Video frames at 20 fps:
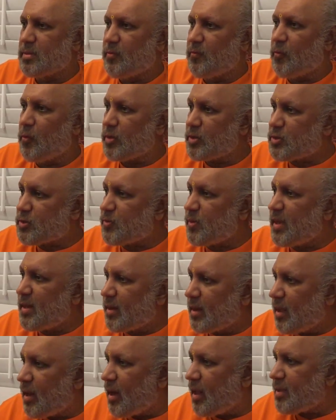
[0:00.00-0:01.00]
Once we
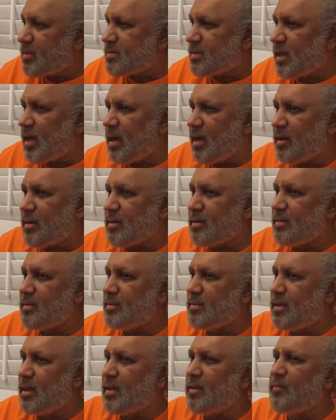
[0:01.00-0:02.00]
realize that,
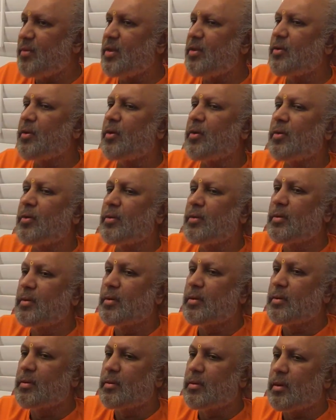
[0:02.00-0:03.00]
then we know
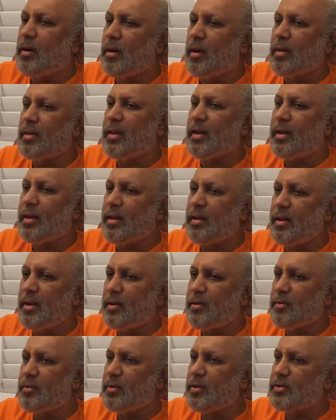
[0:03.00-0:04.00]
all that I
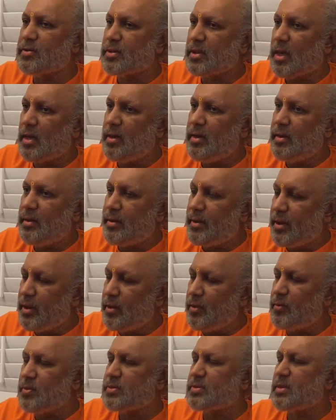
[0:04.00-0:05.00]
need to do is
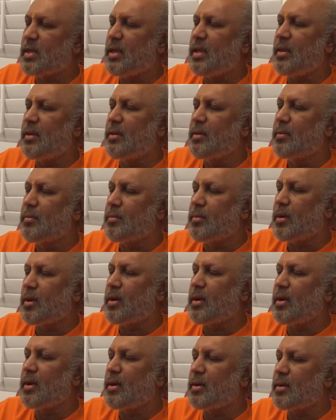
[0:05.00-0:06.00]
continuously,
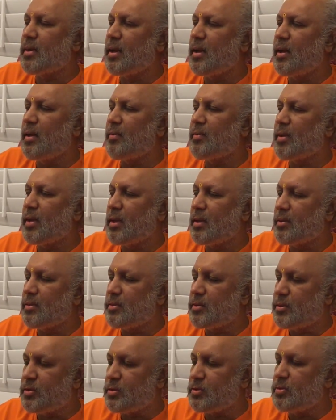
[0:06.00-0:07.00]
morning till evening,
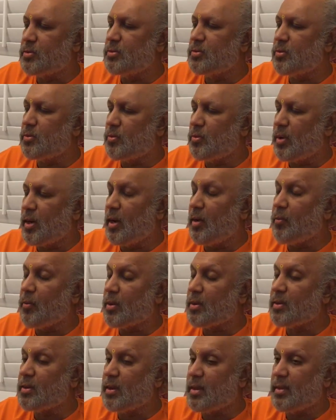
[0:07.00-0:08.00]
do only
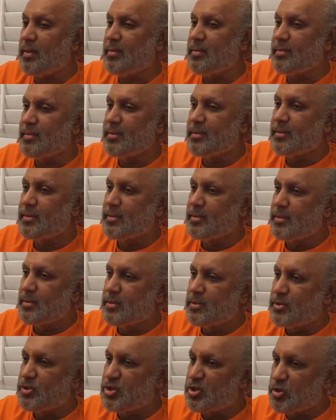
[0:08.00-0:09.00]
one thing.
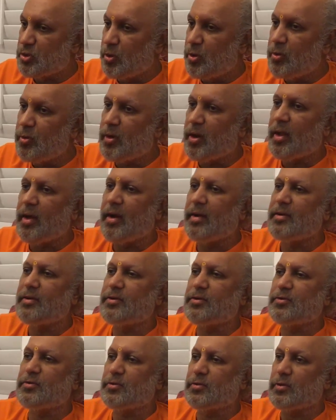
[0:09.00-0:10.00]
Show your
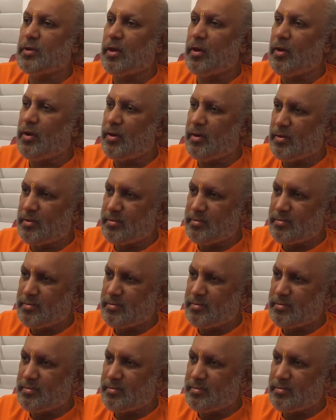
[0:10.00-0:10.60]
gratitude to the Lord.